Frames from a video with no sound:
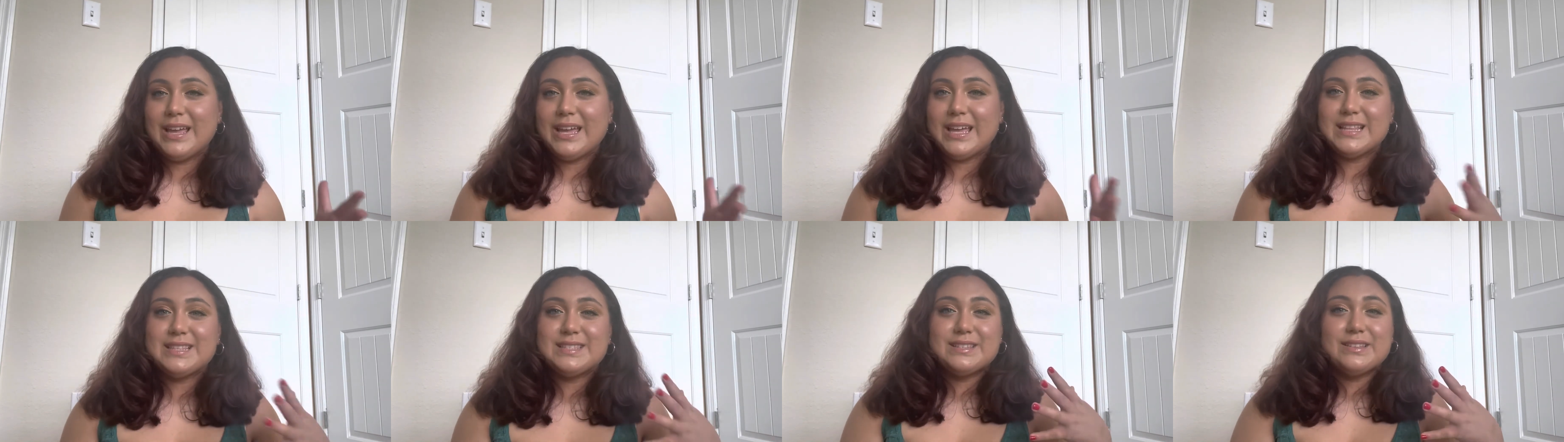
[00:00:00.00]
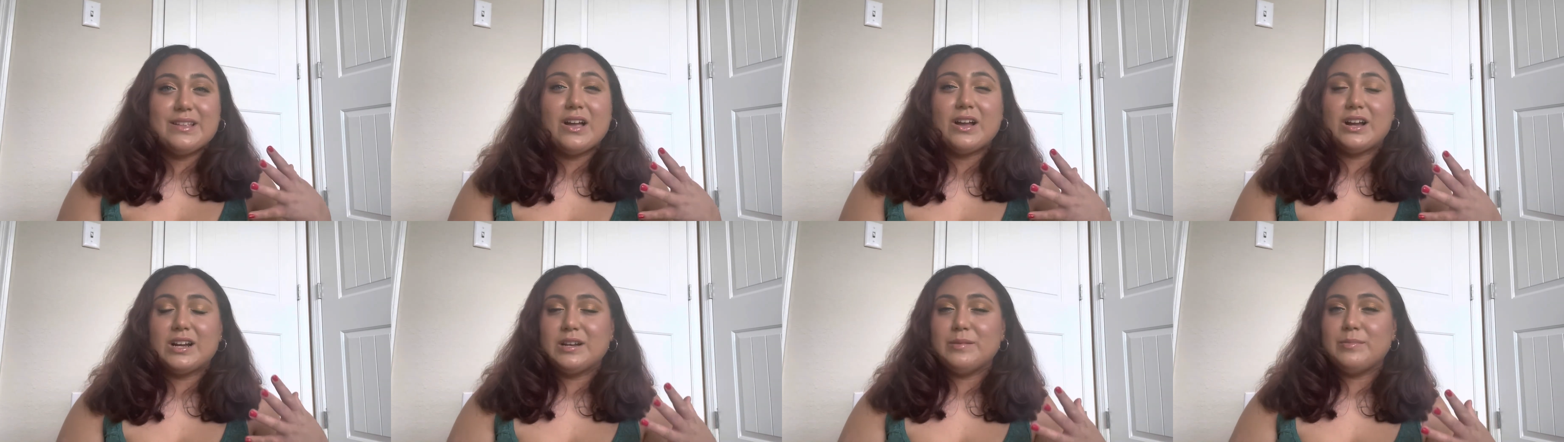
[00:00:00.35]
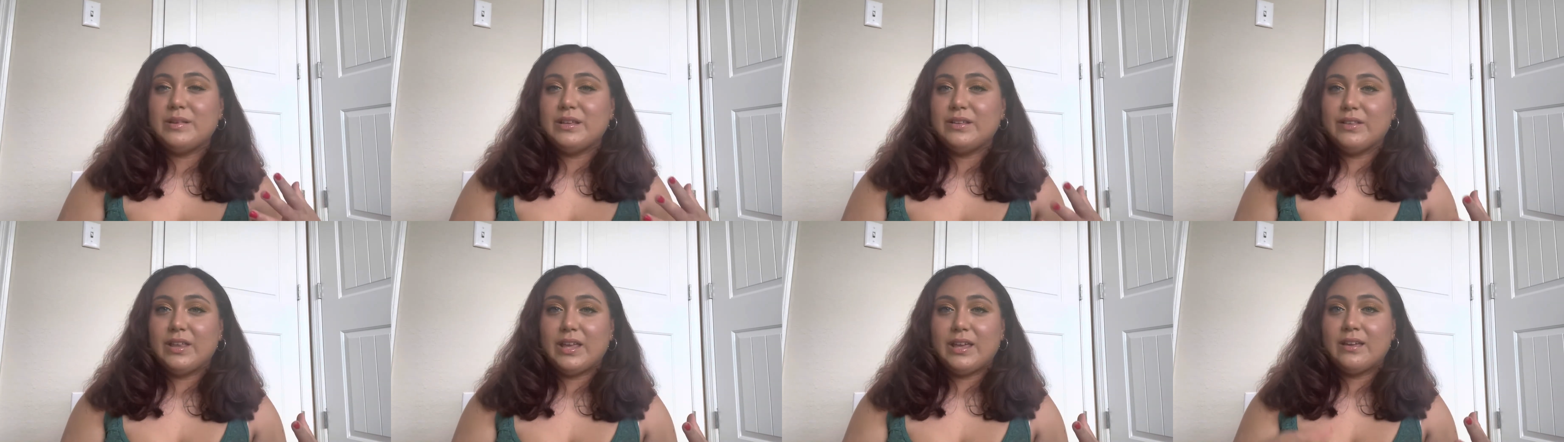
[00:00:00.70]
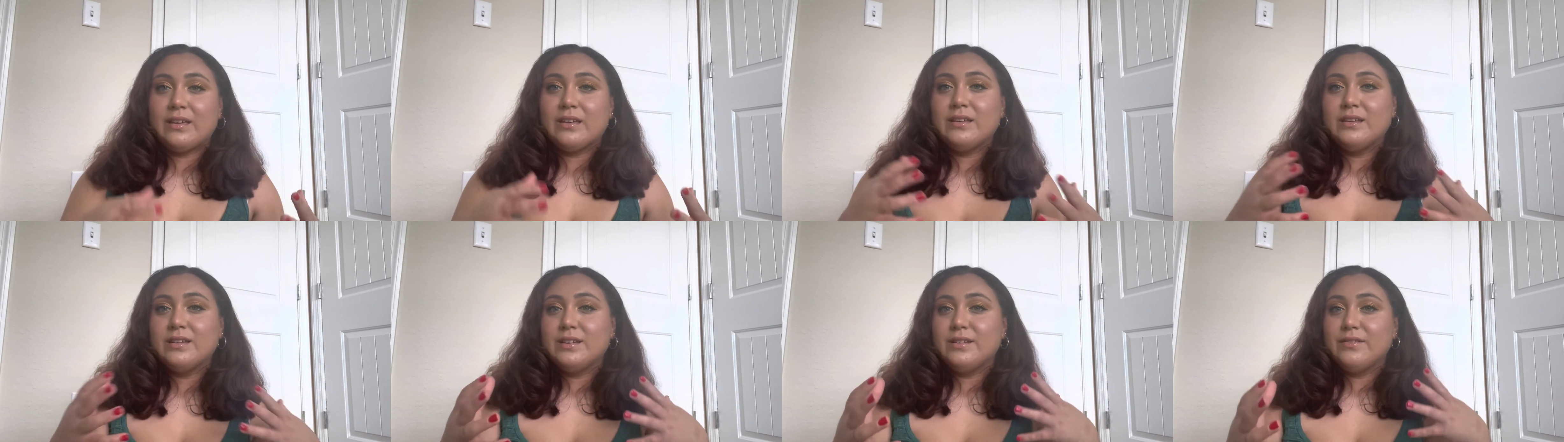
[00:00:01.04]
It's not going to be like
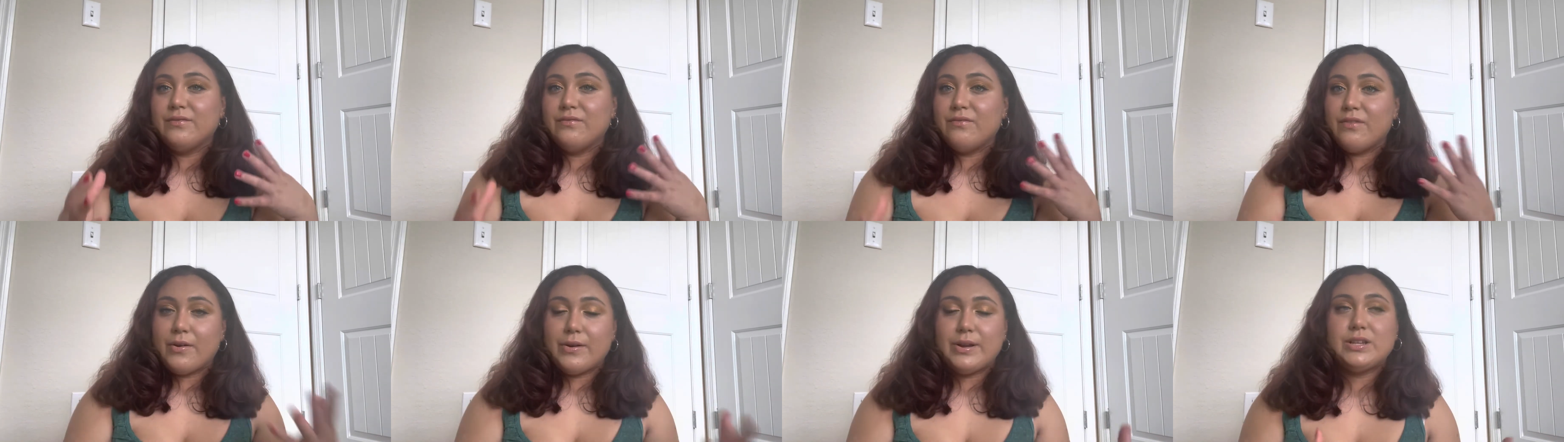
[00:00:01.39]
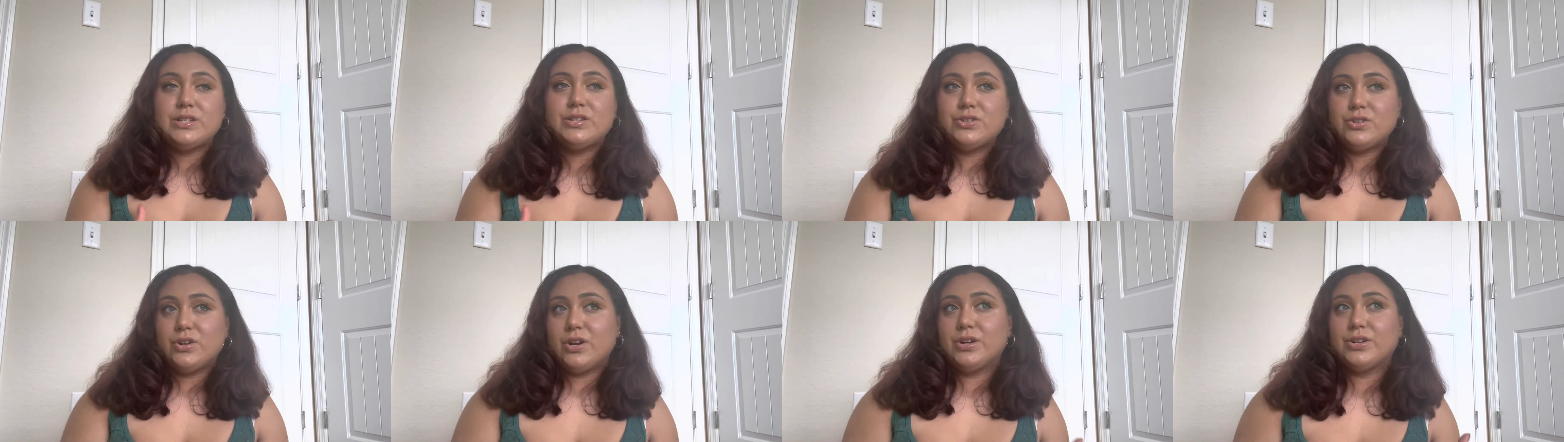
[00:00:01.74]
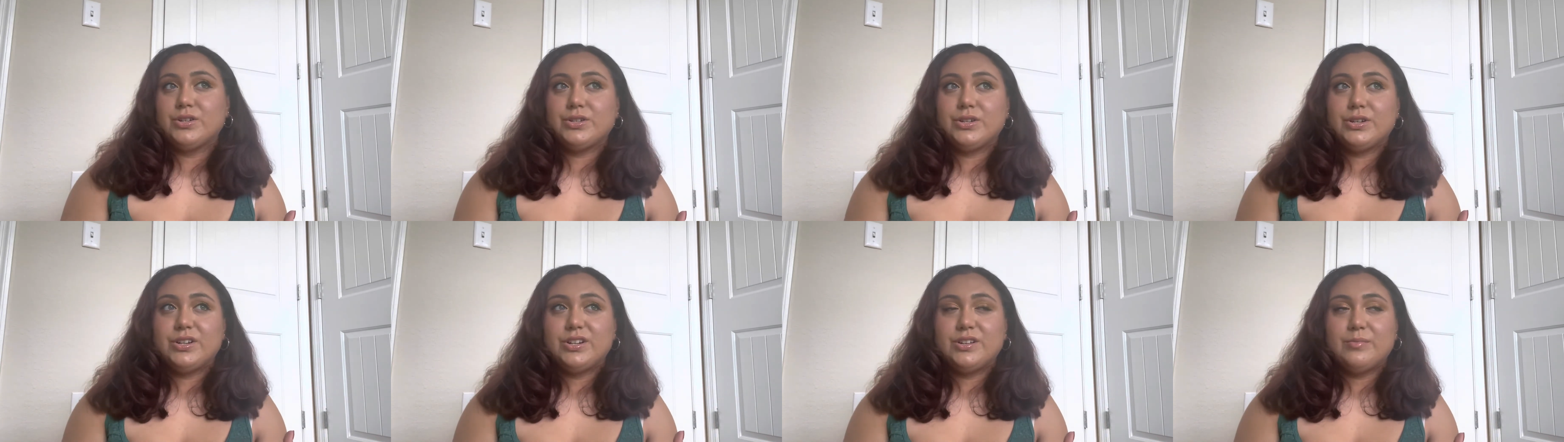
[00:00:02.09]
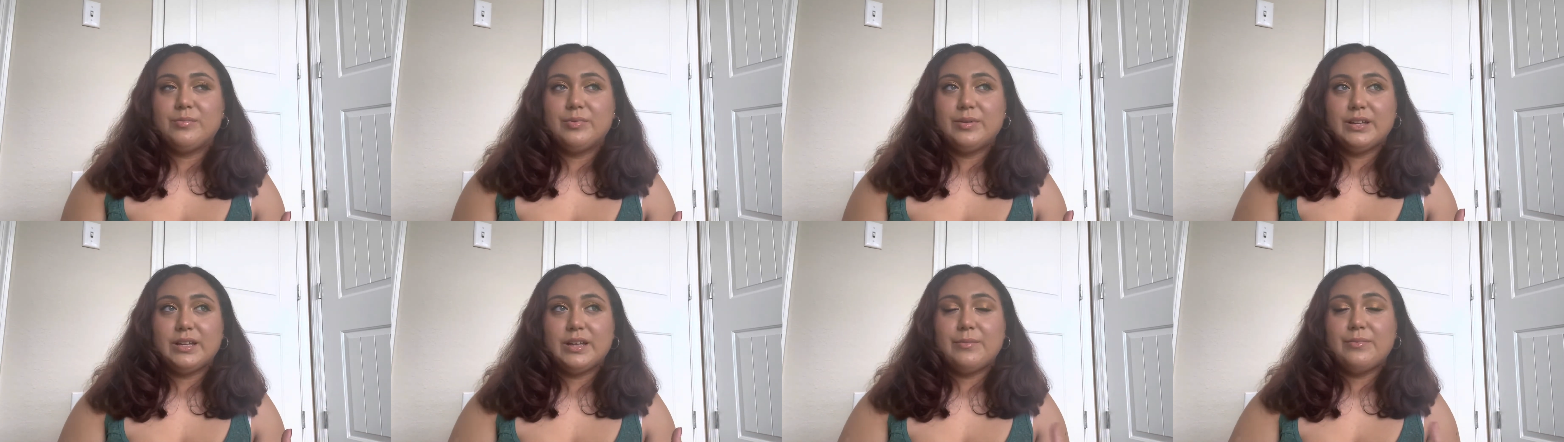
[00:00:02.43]
very structured,
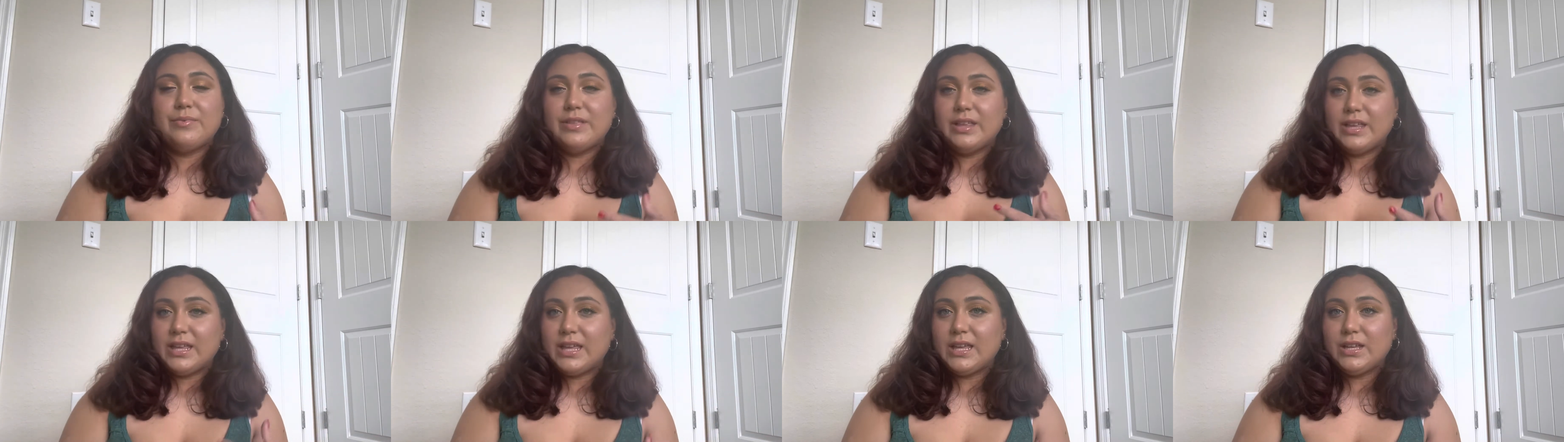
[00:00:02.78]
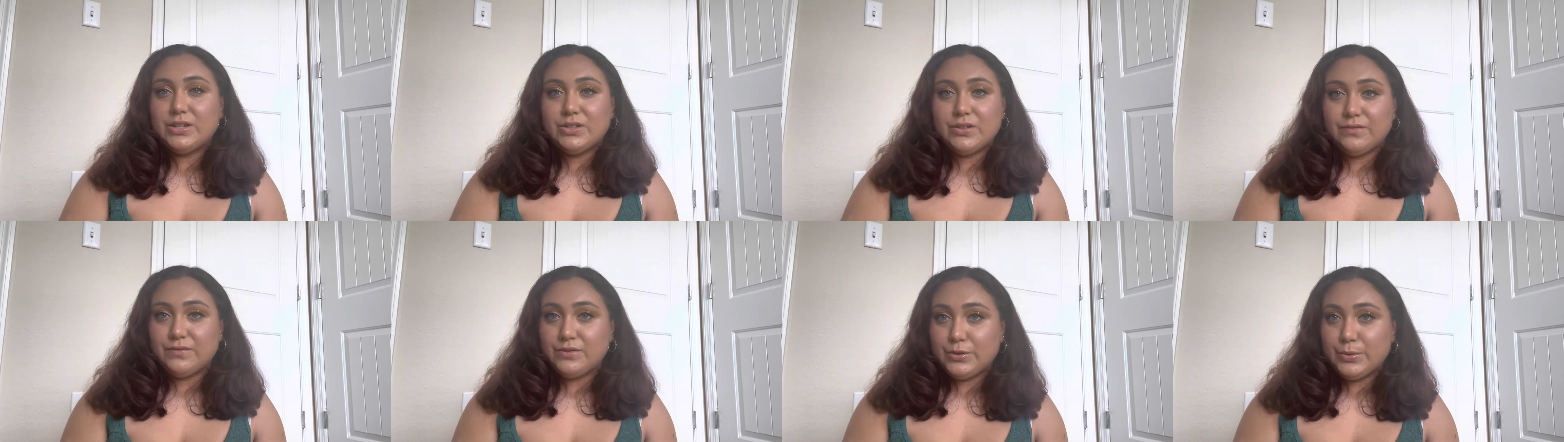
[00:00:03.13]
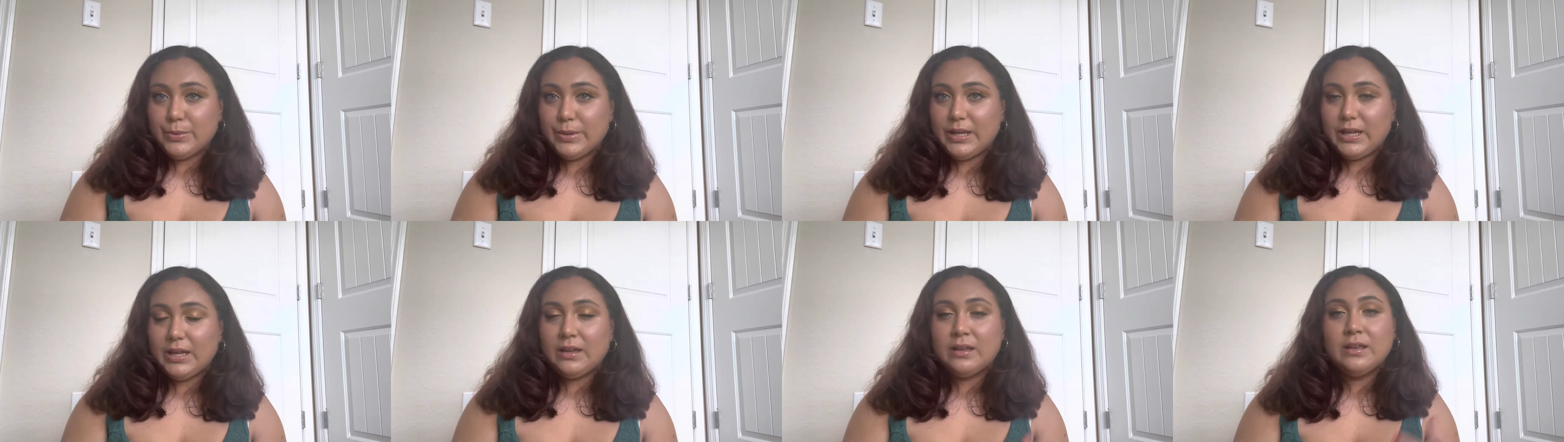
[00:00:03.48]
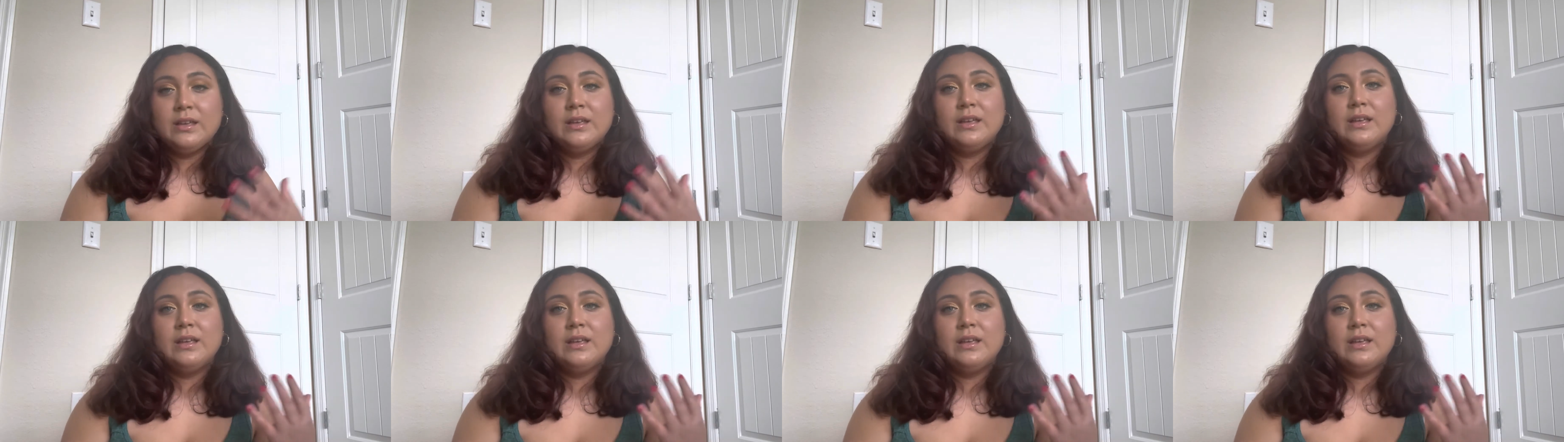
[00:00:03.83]
but I'm thinking of doing